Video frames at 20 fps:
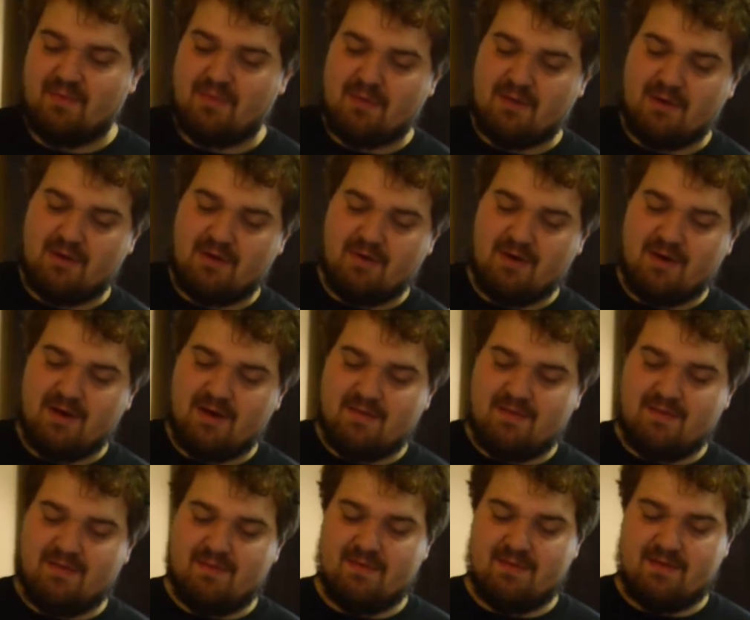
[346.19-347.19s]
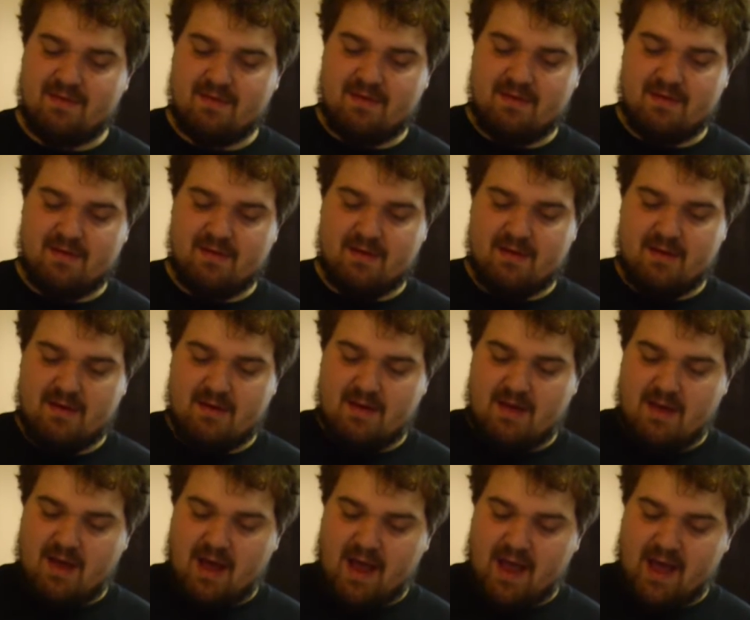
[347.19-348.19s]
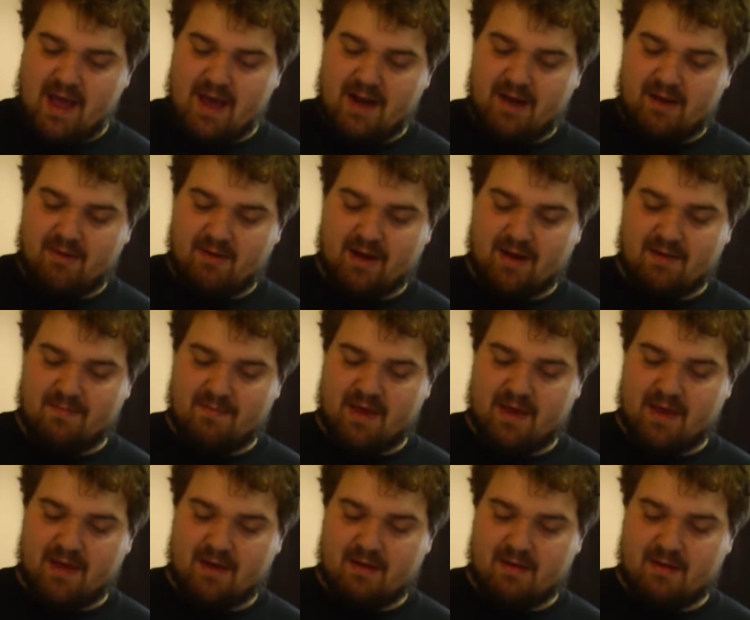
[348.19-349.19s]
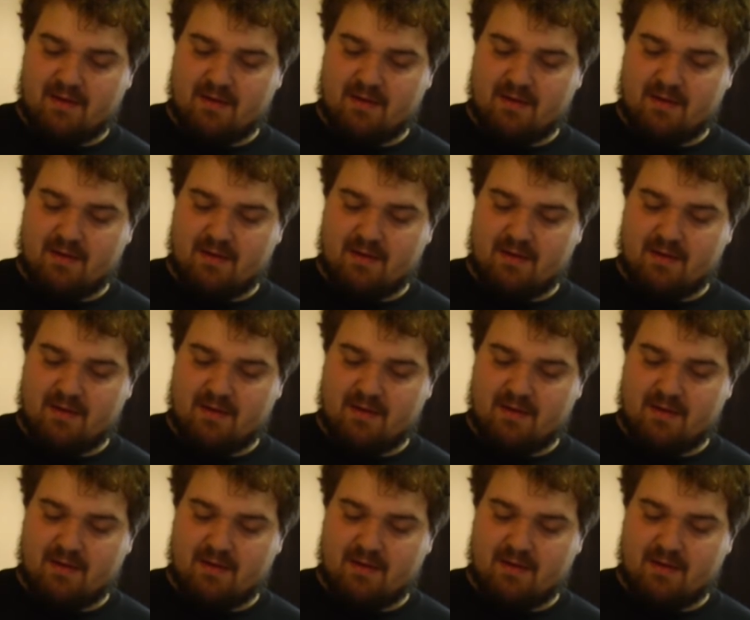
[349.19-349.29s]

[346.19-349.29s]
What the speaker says: So I highly recommend